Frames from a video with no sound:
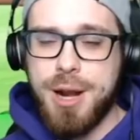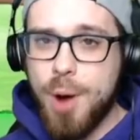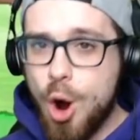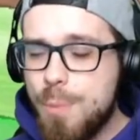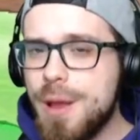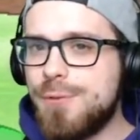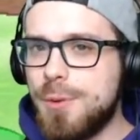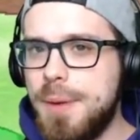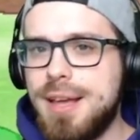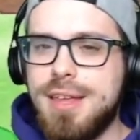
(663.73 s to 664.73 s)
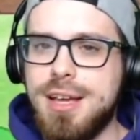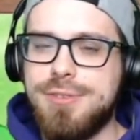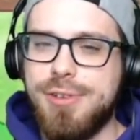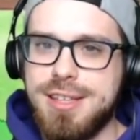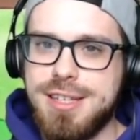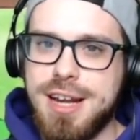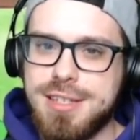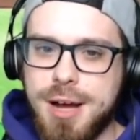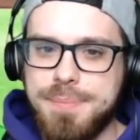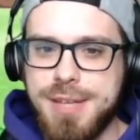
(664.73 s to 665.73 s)
I'm hoping for big things for this
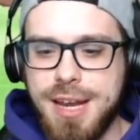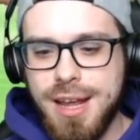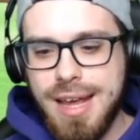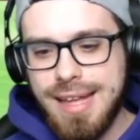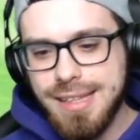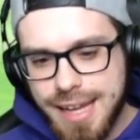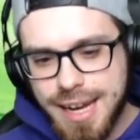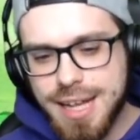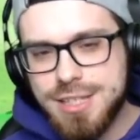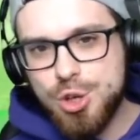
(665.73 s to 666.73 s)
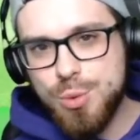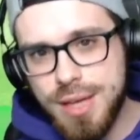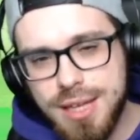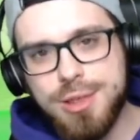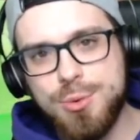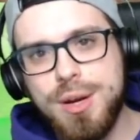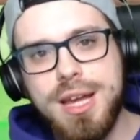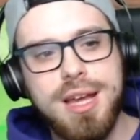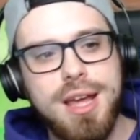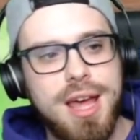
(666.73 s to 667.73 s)
next update, leading into
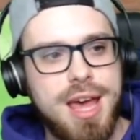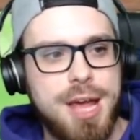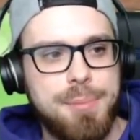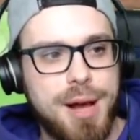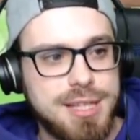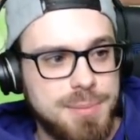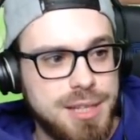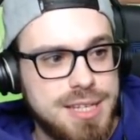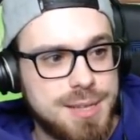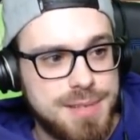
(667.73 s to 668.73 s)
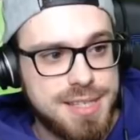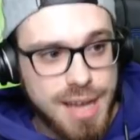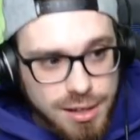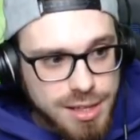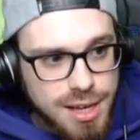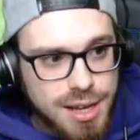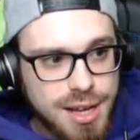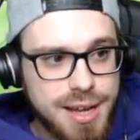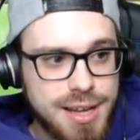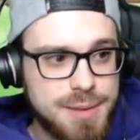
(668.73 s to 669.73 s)
E3 and possibly some
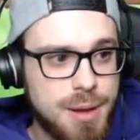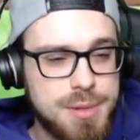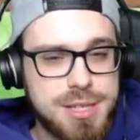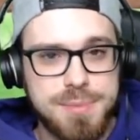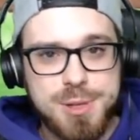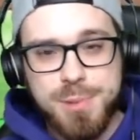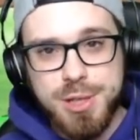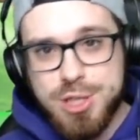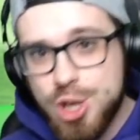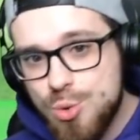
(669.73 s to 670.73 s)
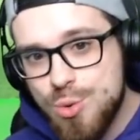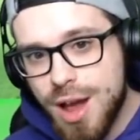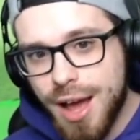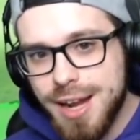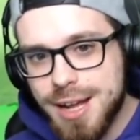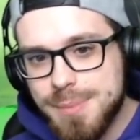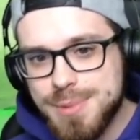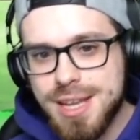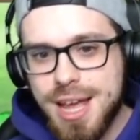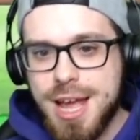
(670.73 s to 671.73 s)
Zelda and maybe some Splatoon
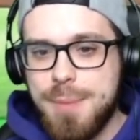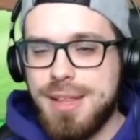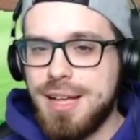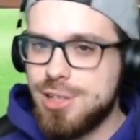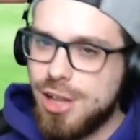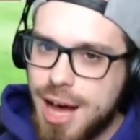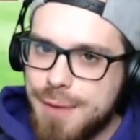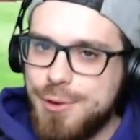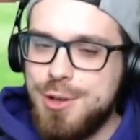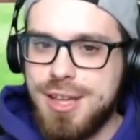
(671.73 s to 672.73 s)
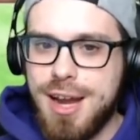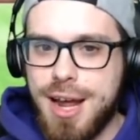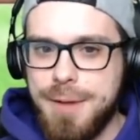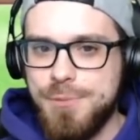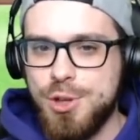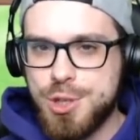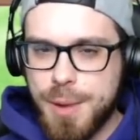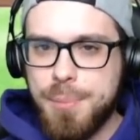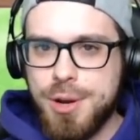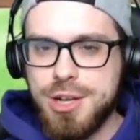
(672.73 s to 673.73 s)
items. But that's all I got for you today. Those are
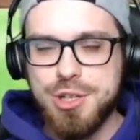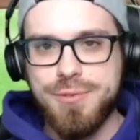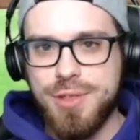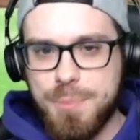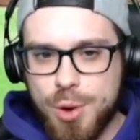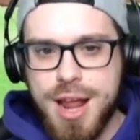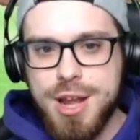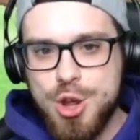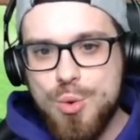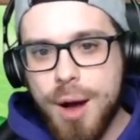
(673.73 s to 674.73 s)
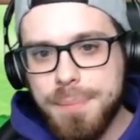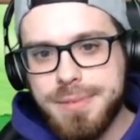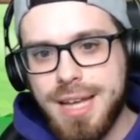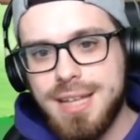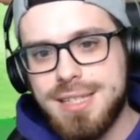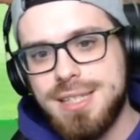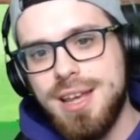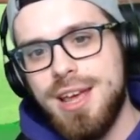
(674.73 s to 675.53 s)
my predictions for the brand new update